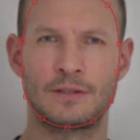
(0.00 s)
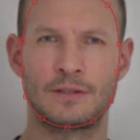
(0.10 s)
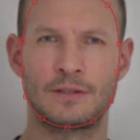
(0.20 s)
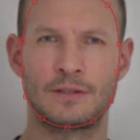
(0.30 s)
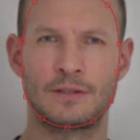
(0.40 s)

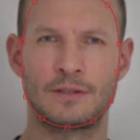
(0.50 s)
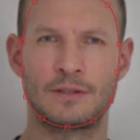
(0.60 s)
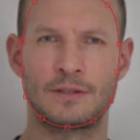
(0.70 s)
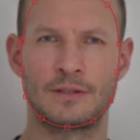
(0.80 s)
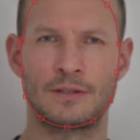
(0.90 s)

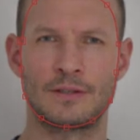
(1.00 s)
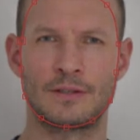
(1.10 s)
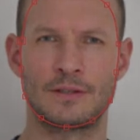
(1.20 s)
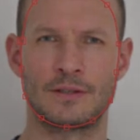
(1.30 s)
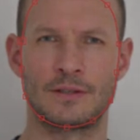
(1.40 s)

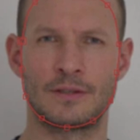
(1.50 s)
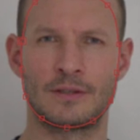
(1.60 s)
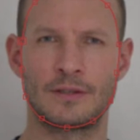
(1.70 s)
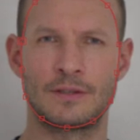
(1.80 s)
Nobody speaks.